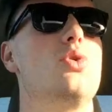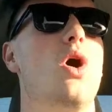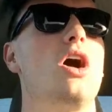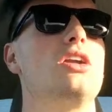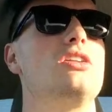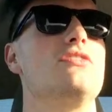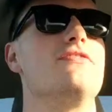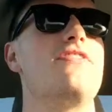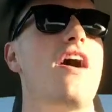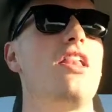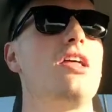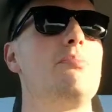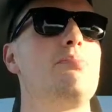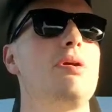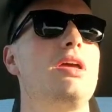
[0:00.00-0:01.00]
are
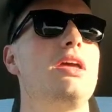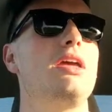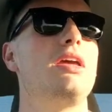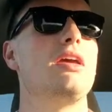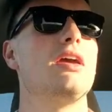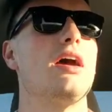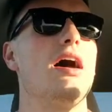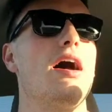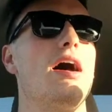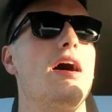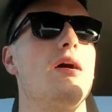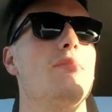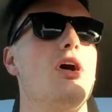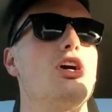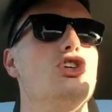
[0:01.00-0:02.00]
developing
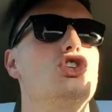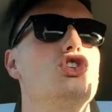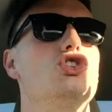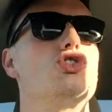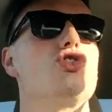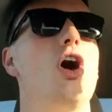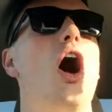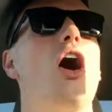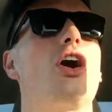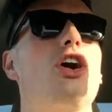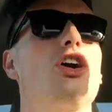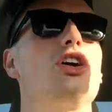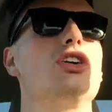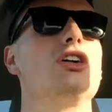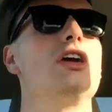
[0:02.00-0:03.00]
a
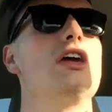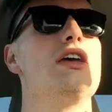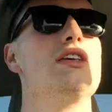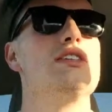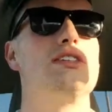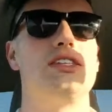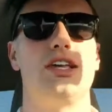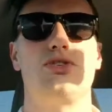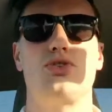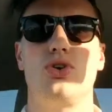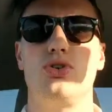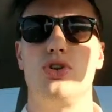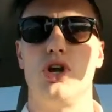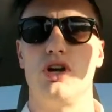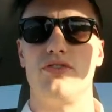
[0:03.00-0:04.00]
stronger central
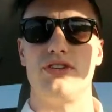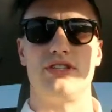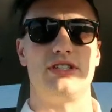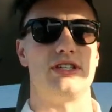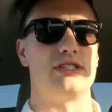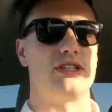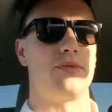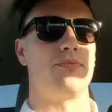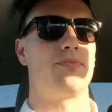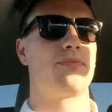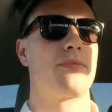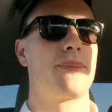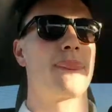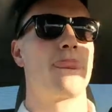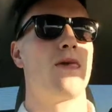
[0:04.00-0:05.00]
nervous system.
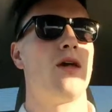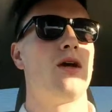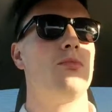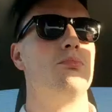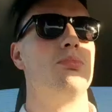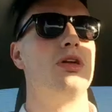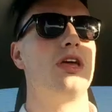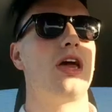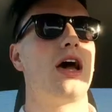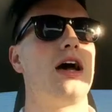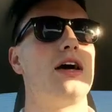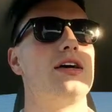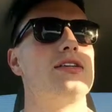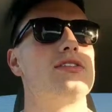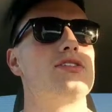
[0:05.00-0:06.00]

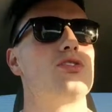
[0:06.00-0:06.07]
Because